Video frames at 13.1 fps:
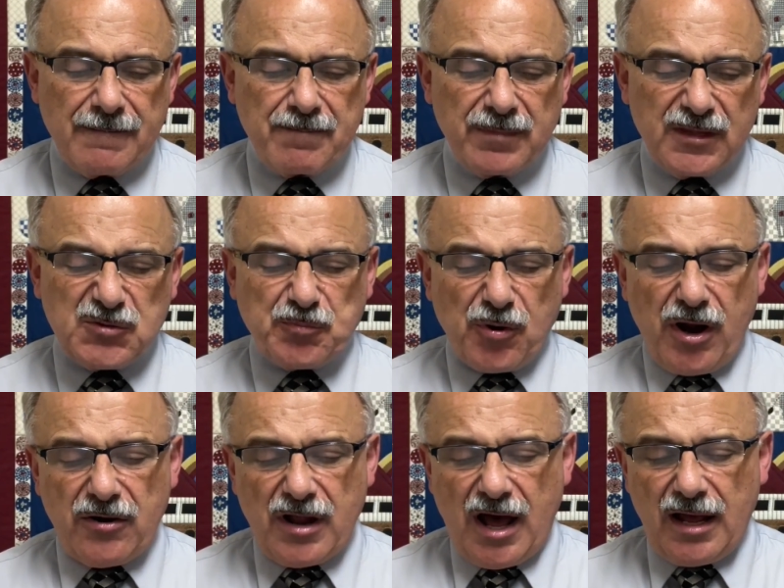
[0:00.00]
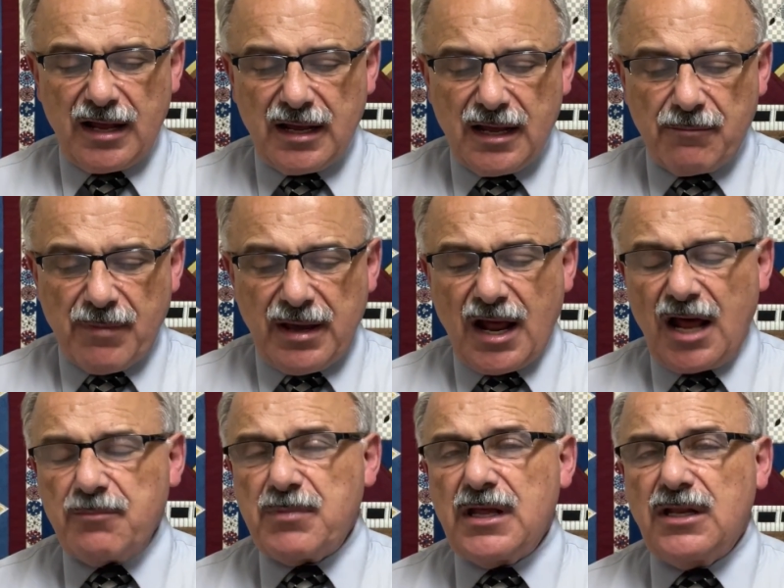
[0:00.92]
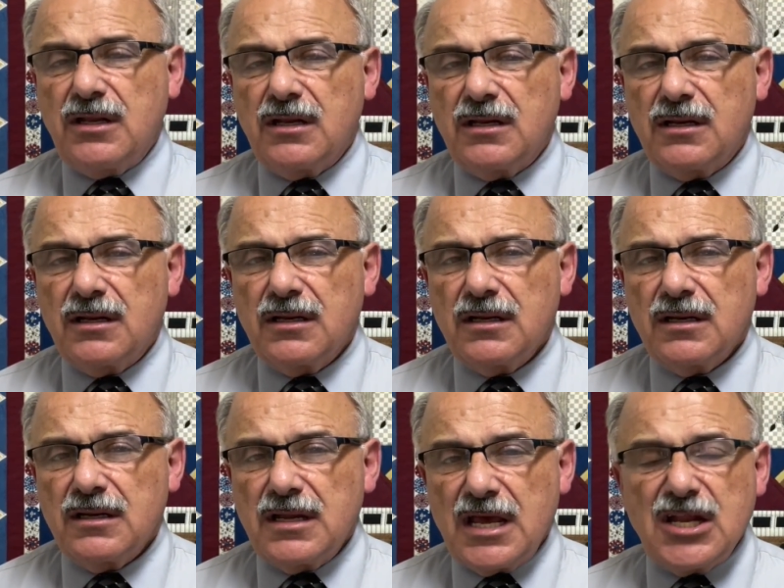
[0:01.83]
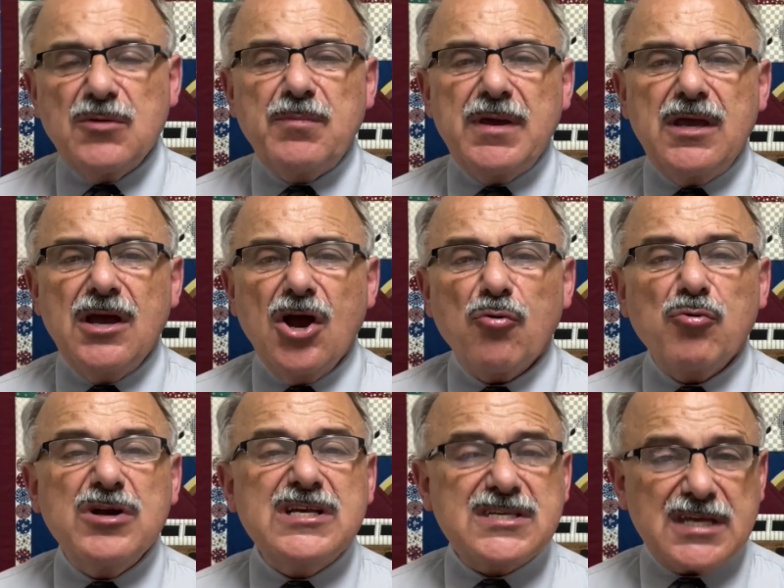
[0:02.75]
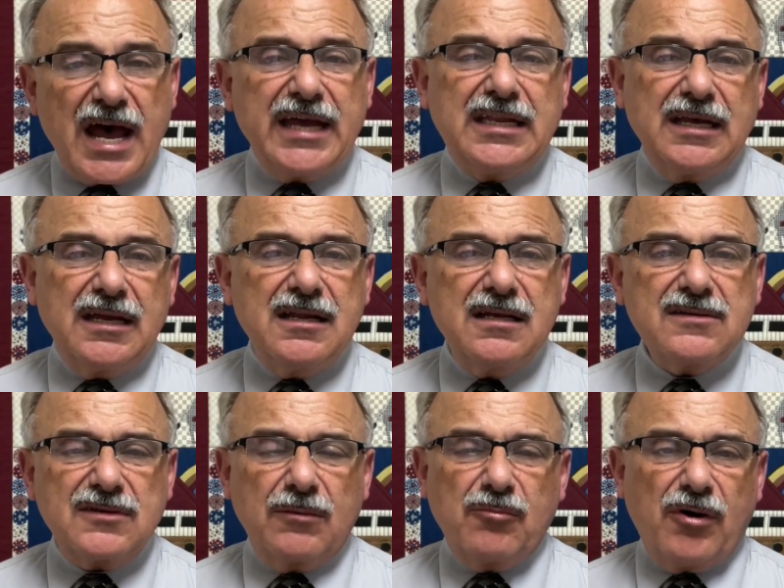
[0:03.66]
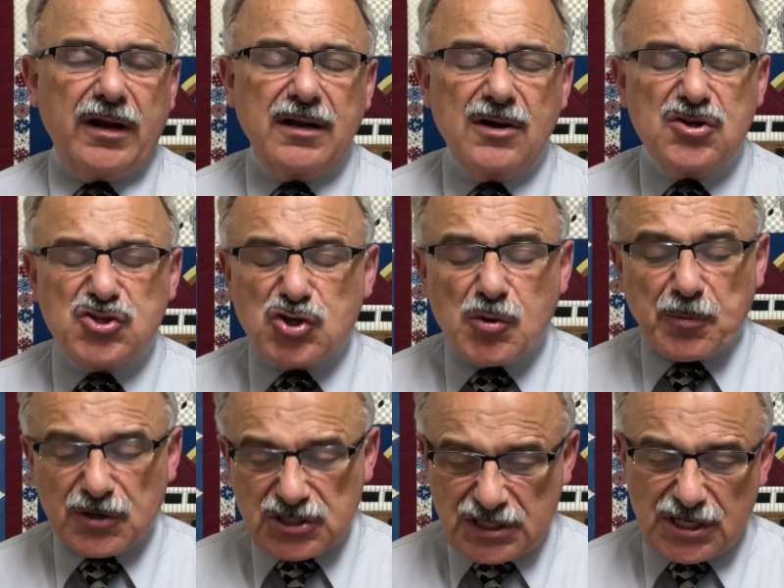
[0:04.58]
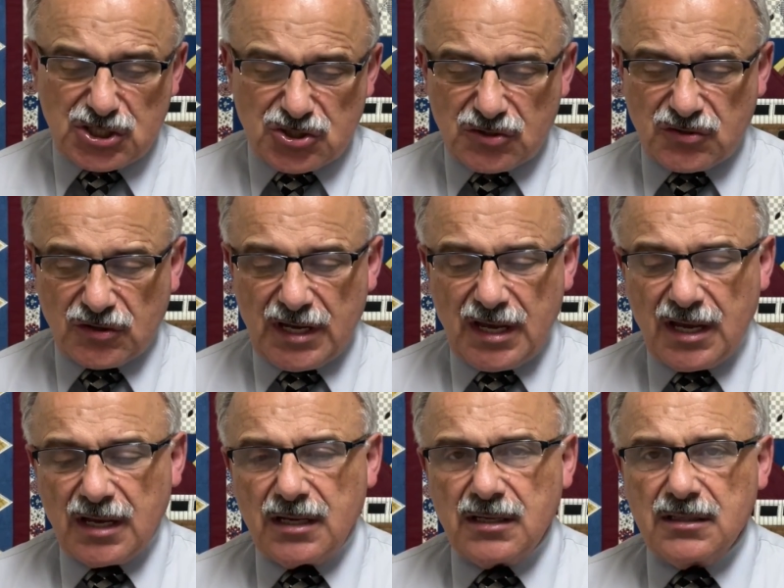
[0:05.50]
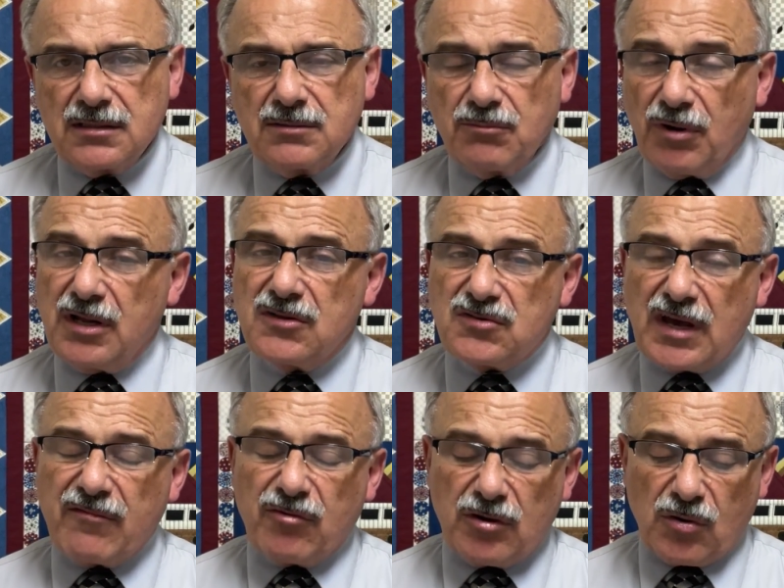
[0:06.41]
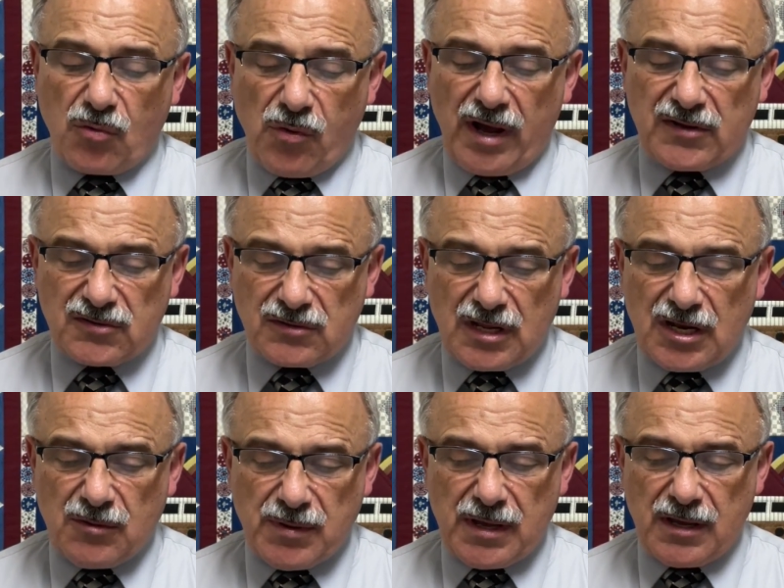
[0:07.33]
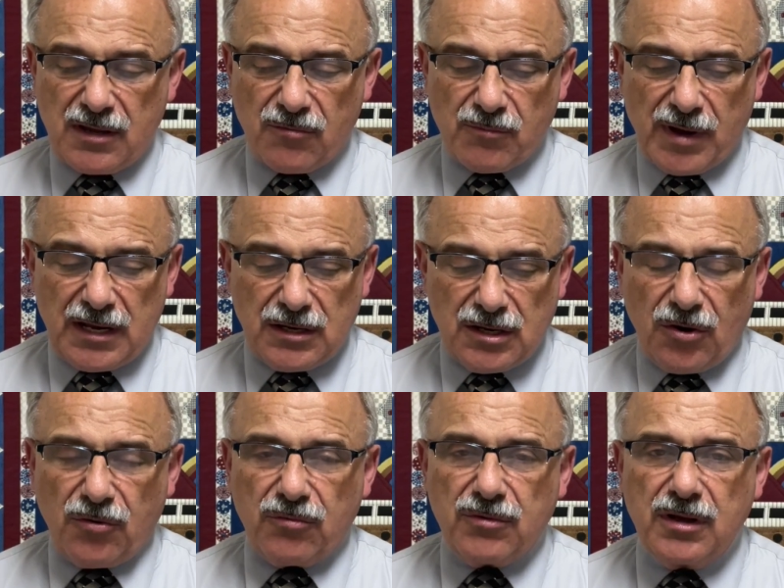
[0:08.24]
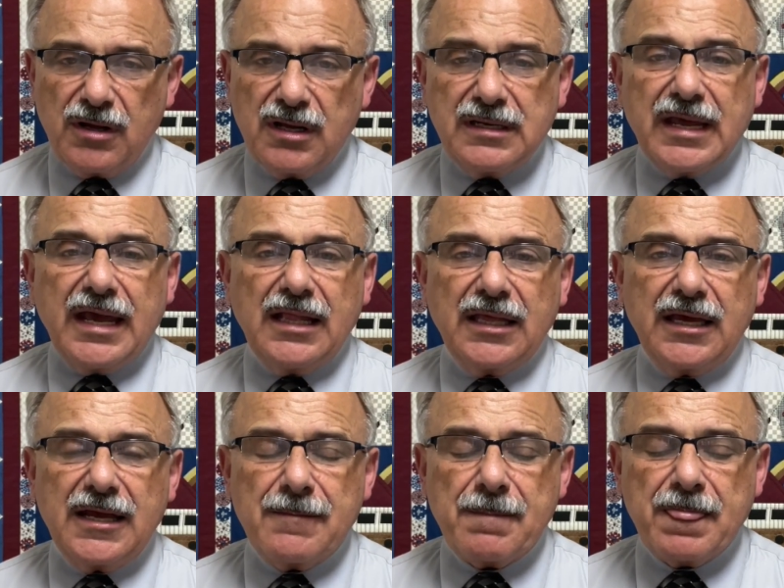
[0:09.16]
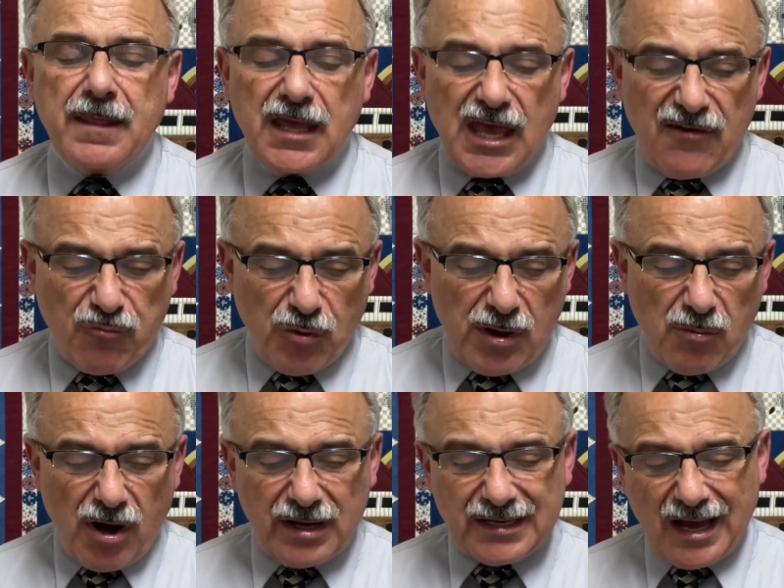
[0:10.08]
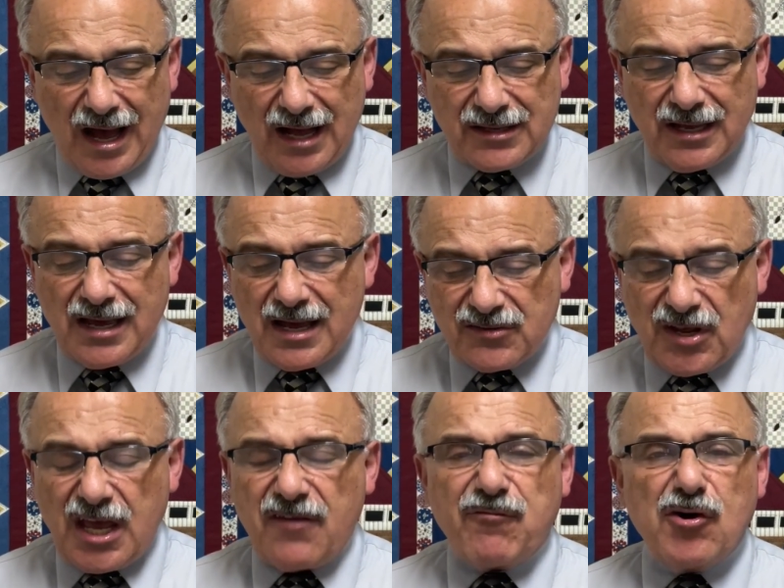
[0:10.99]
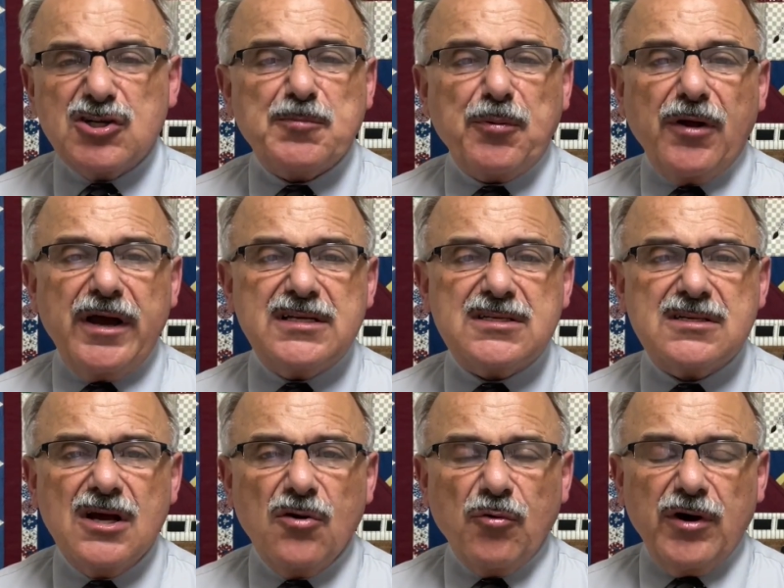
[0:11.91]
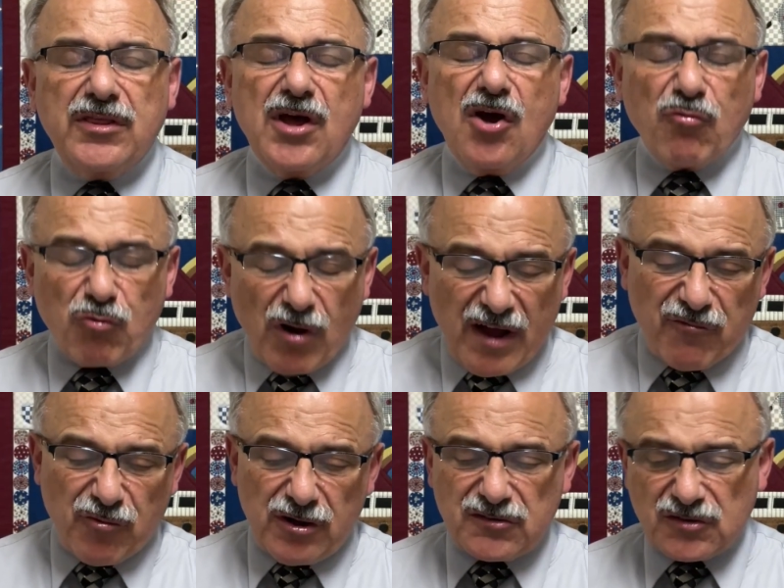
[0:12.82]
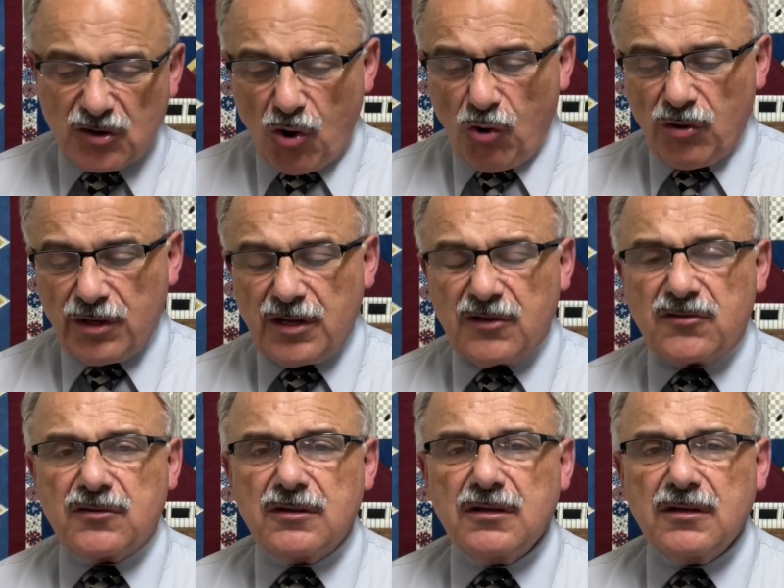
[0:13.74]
This prayer may not need to be recited somewhat superstitiously, but its 7 requests need to be made known daily. If we want God to take first place with reverence and holiness,